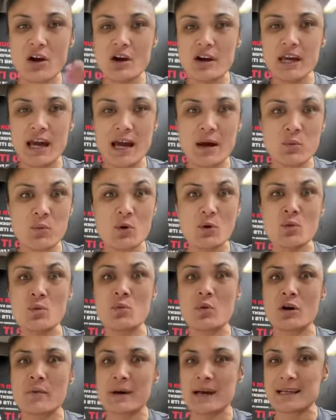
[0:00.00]
okay, well,
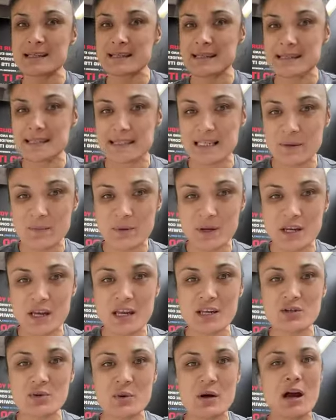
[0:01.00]
what about stepping
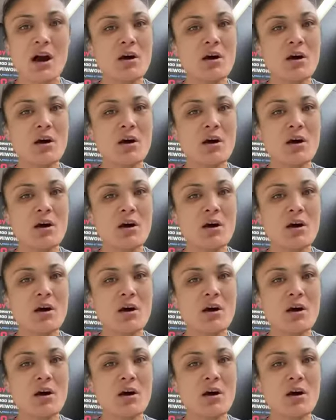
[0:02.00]
into it?